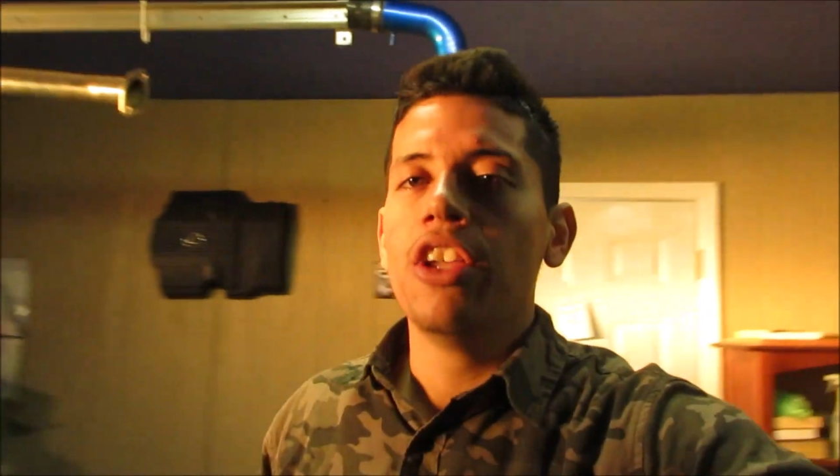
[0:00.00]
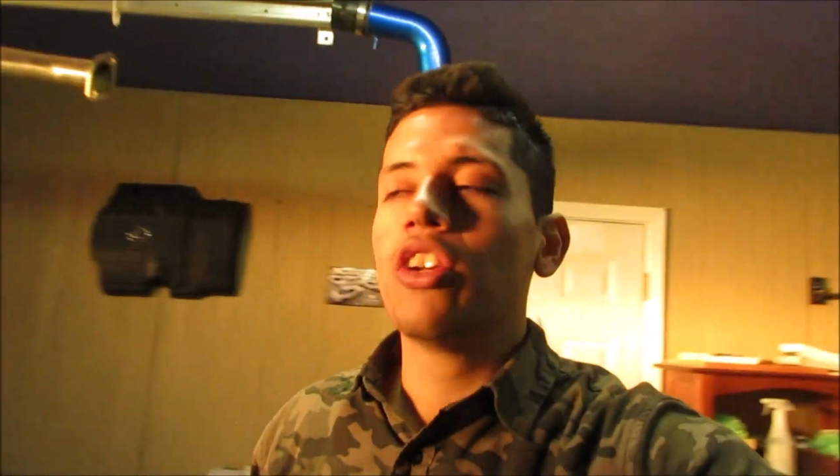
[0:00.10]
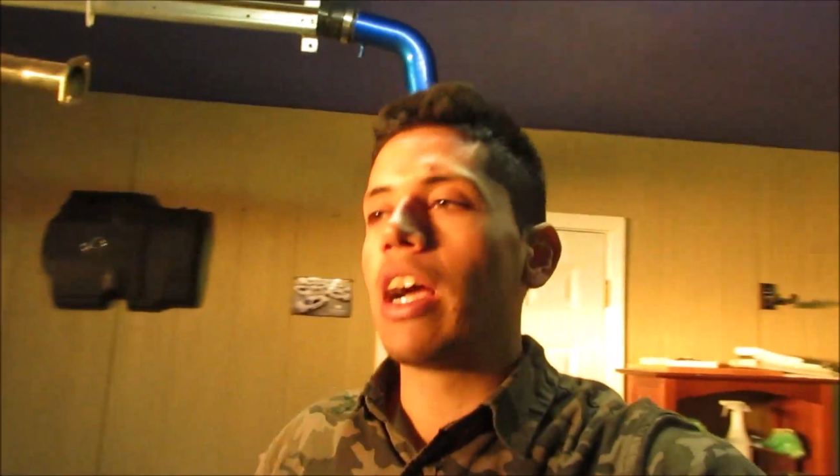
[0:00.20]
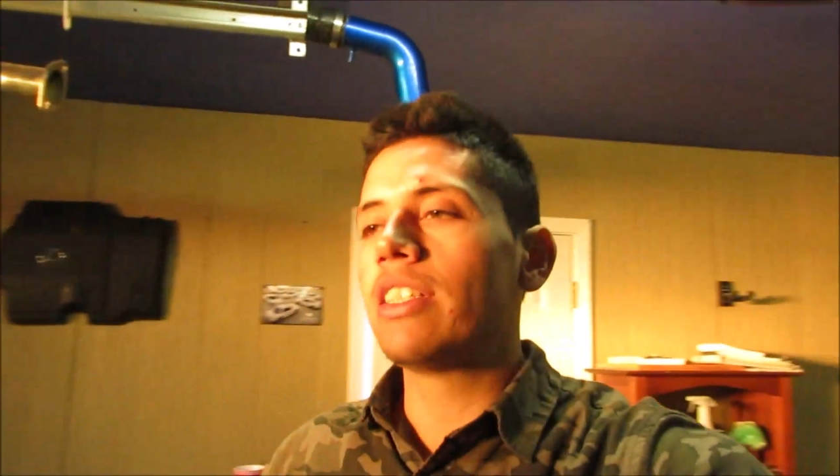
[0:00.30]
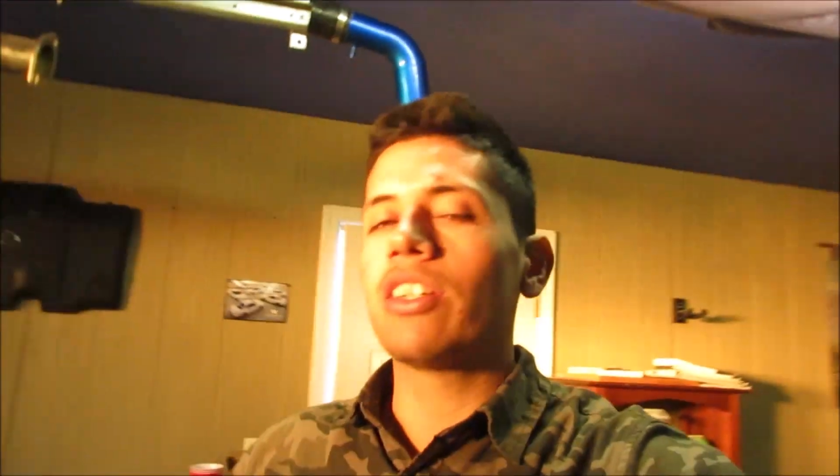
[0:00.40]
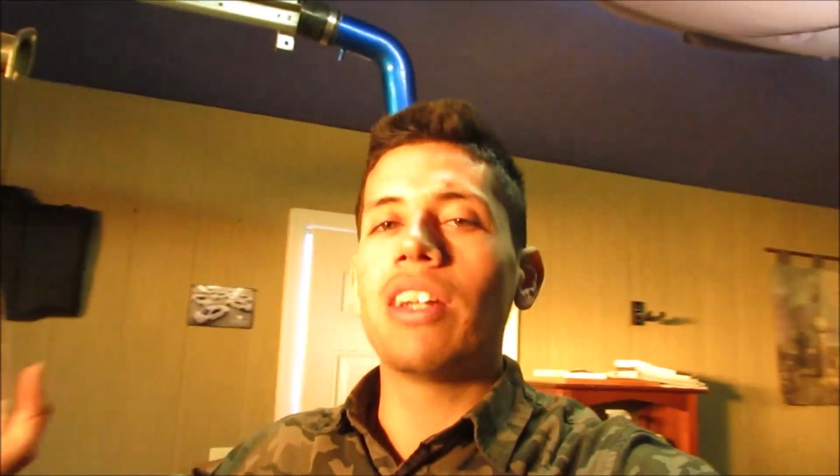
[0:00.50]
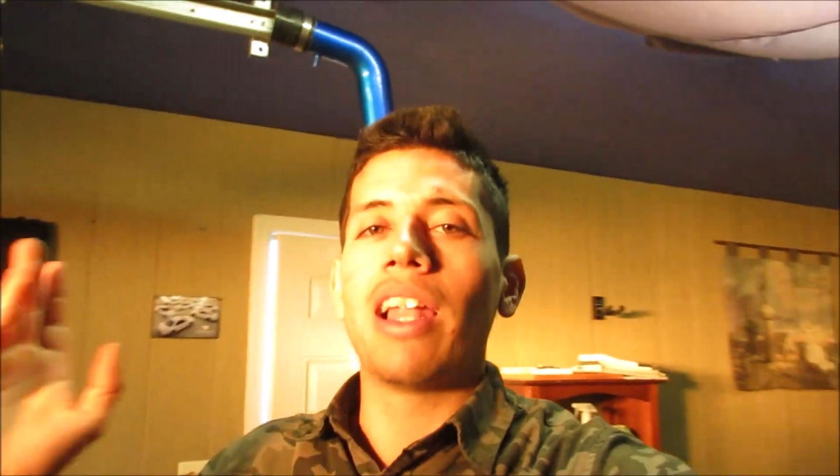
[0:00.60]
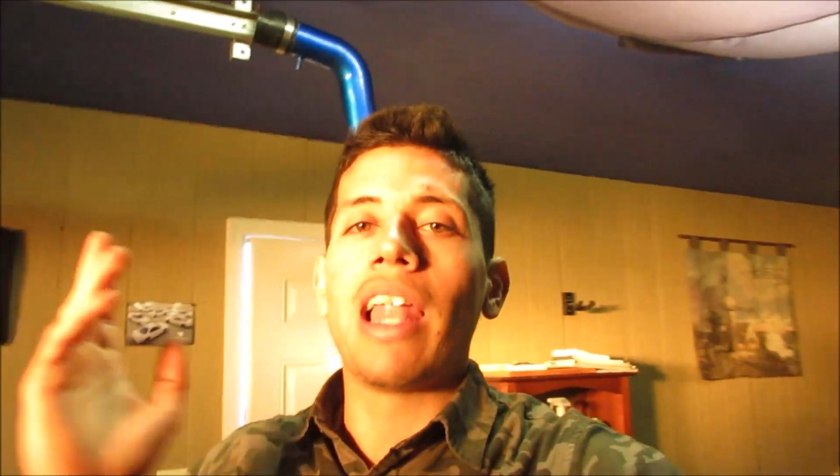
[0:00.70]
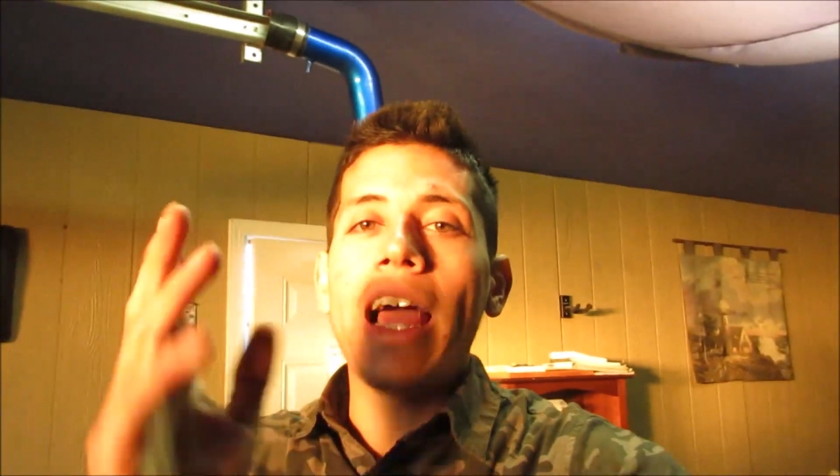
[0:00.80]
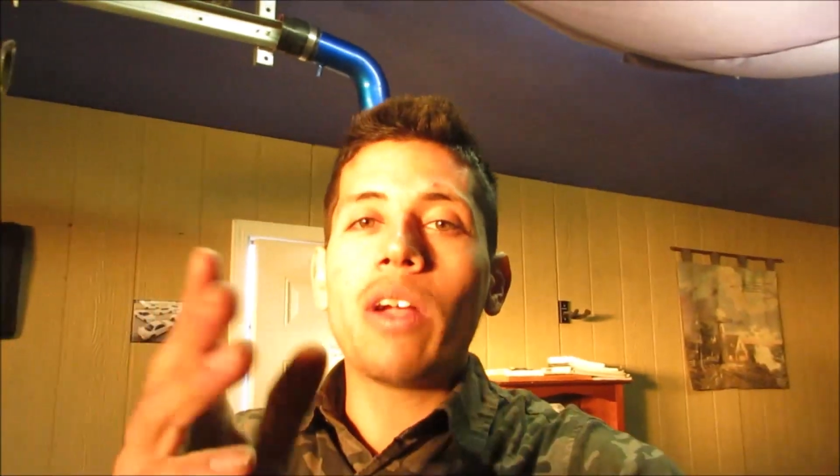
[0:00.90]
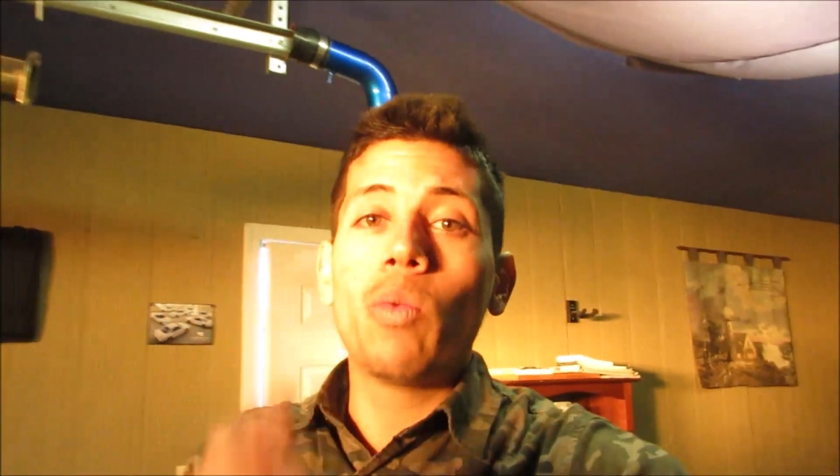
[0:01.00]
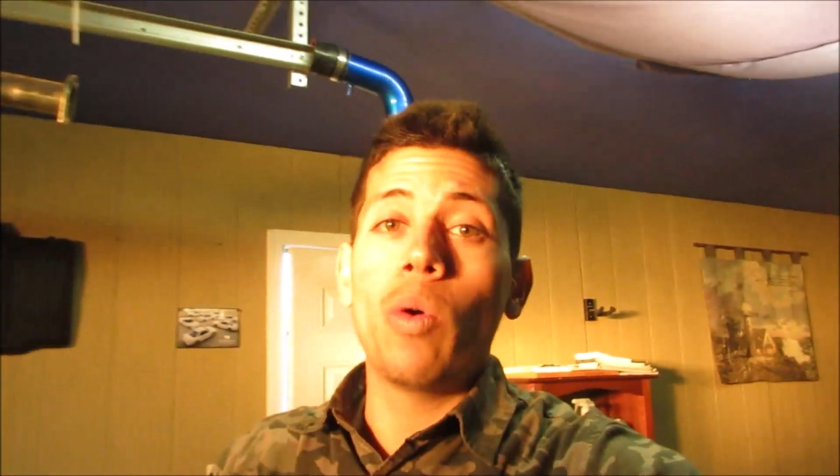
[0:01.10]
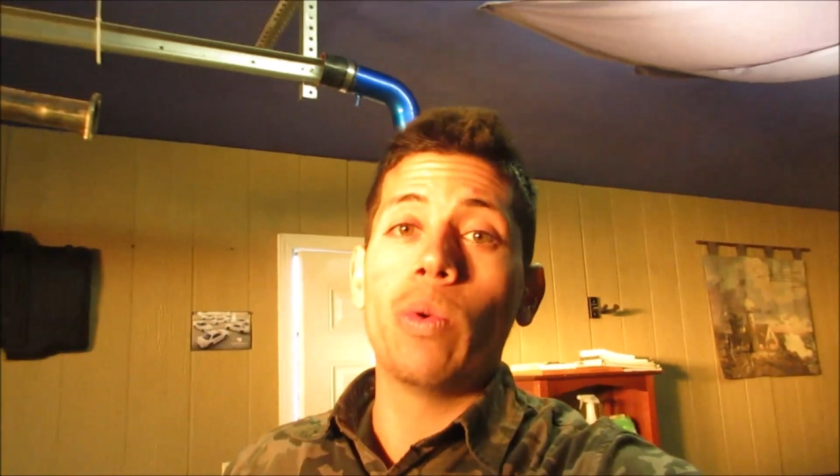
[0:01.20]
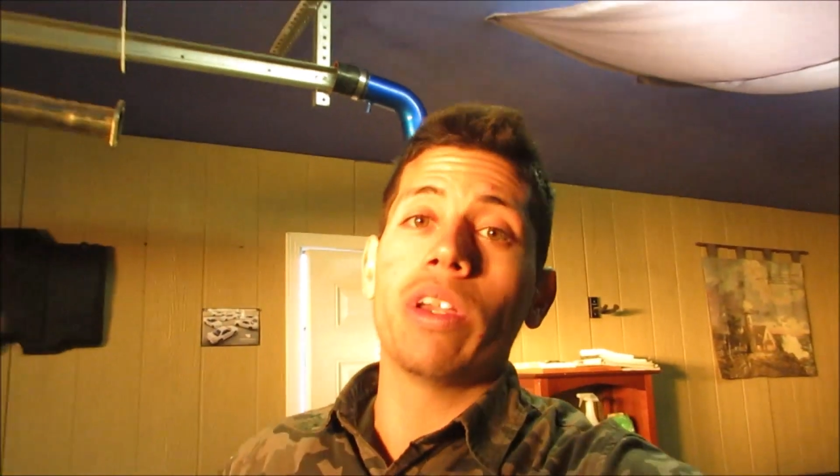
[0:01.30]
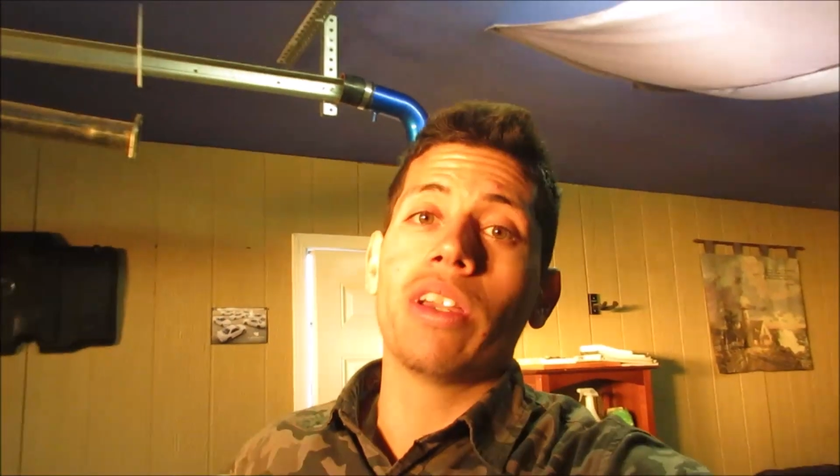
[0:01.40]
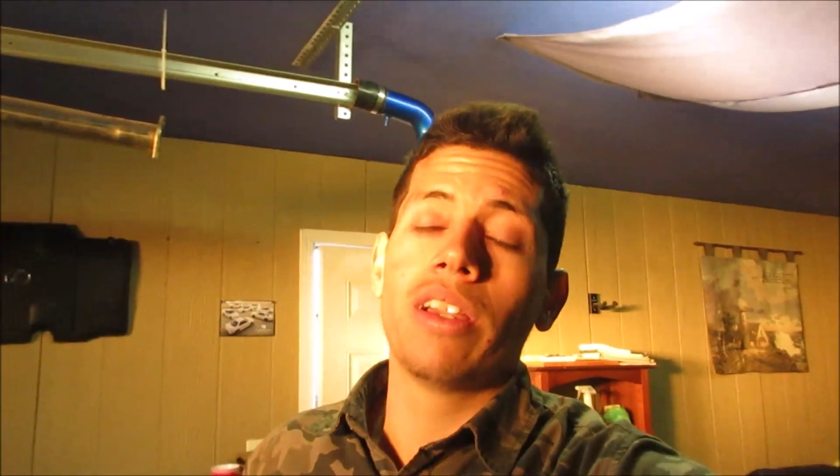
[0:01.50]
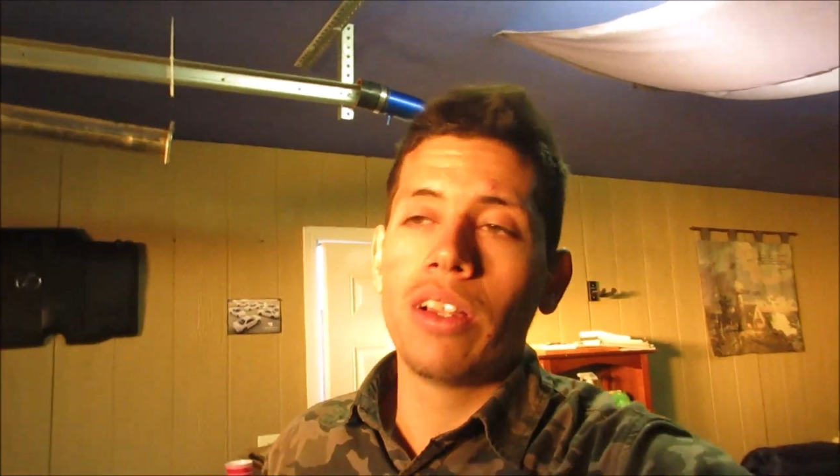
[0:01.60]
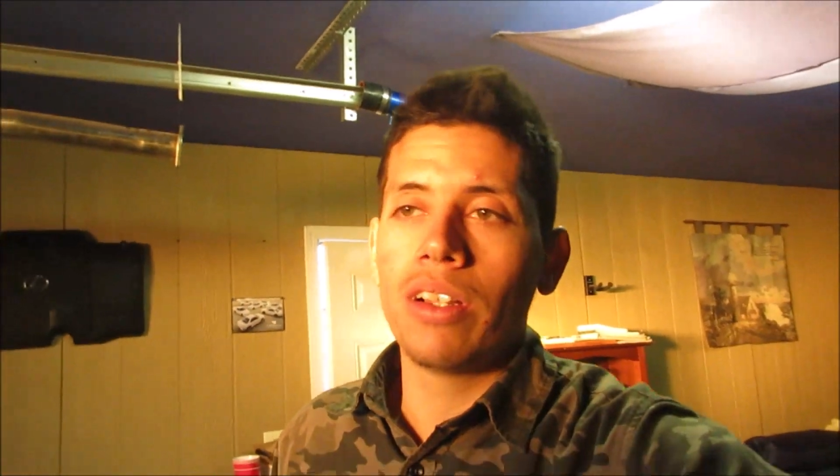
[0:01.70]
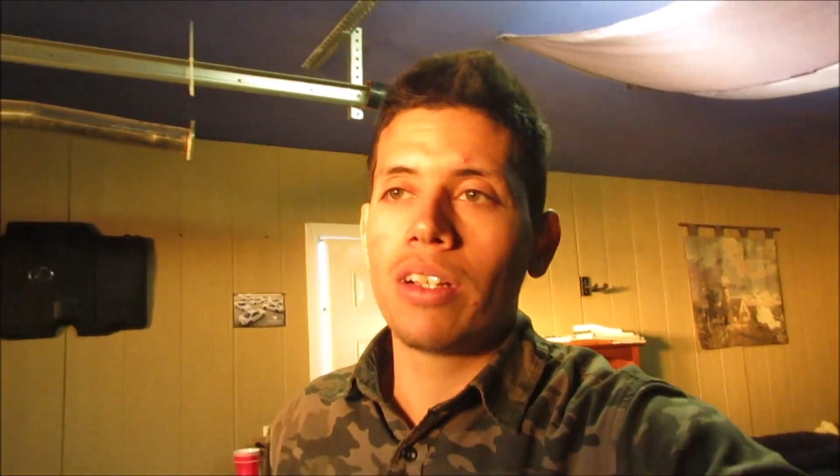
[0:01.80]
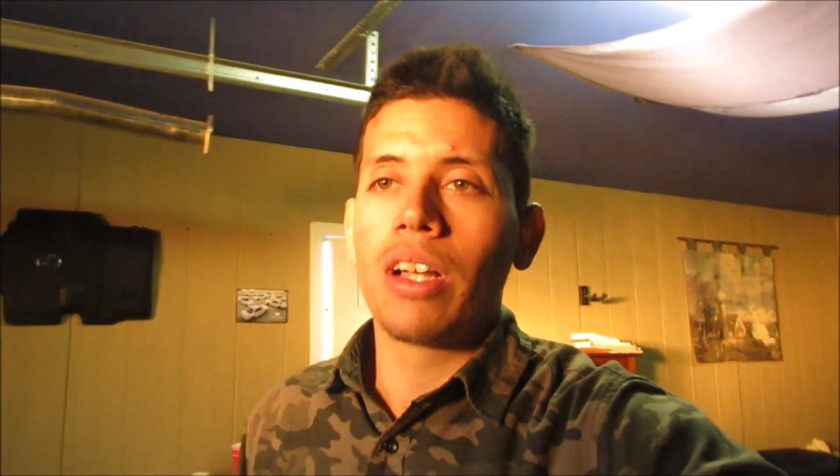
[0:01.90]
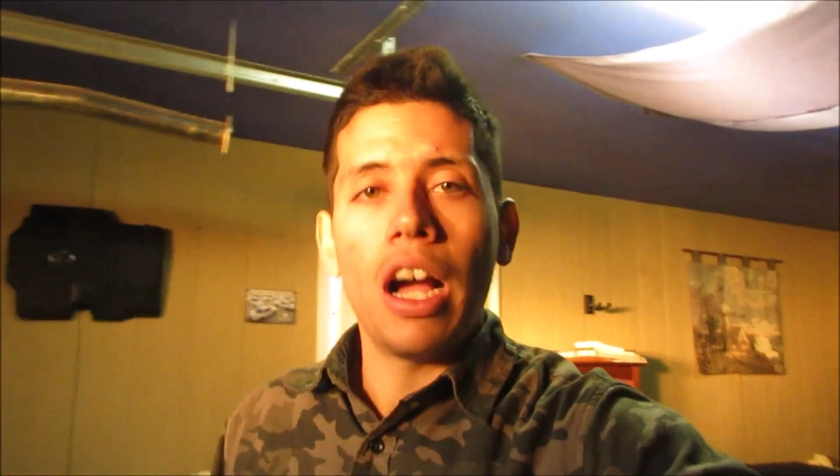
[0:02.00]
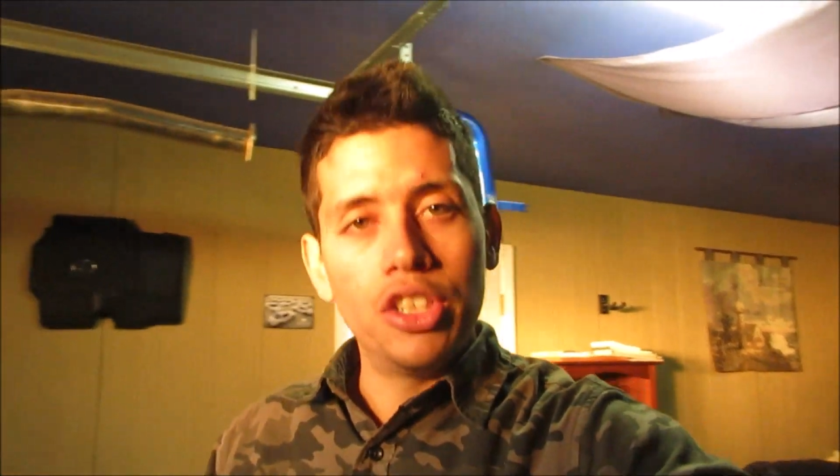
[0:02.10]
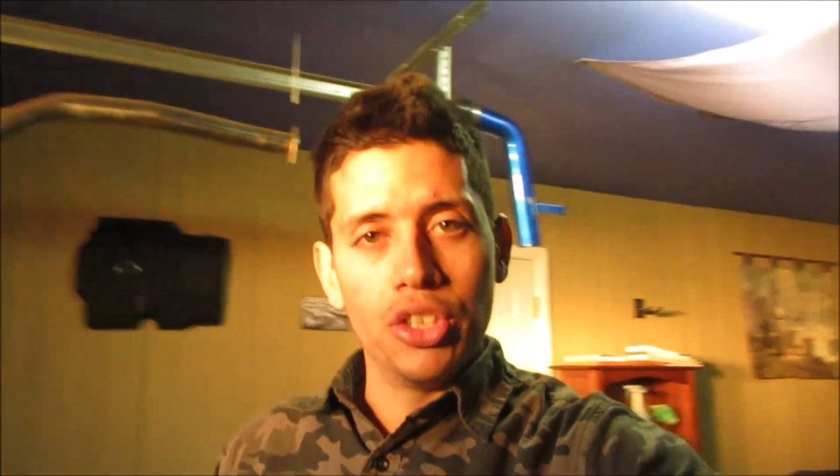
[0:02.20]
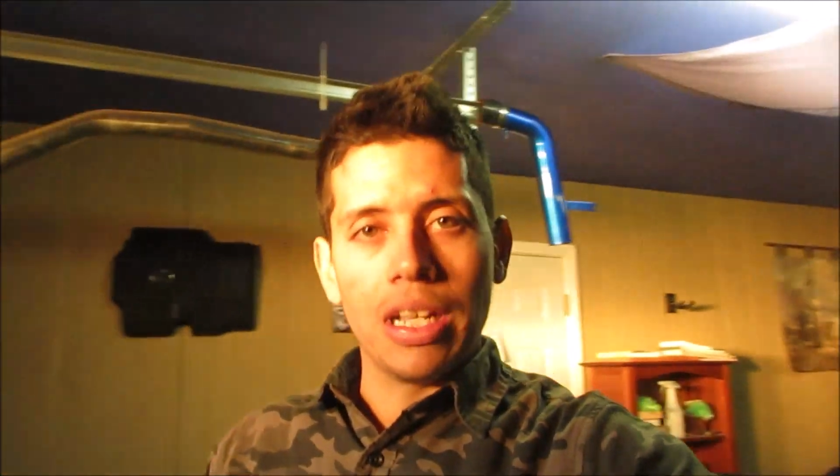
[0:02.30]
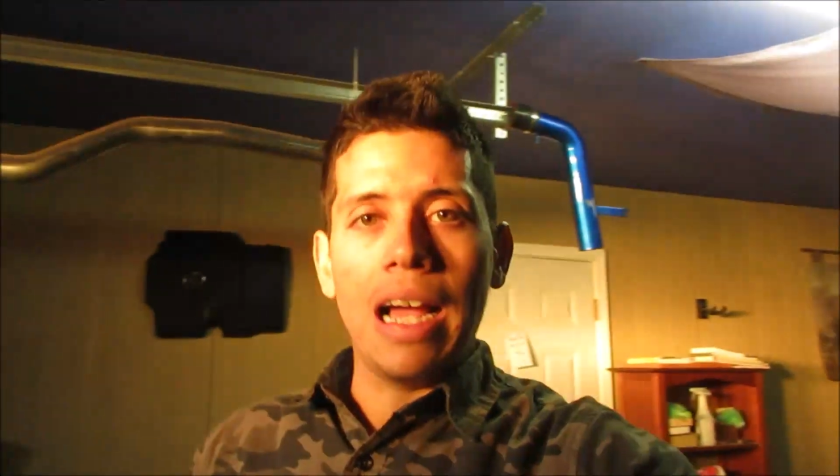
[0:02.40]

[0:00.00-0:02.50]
You guys are gonna like what we got you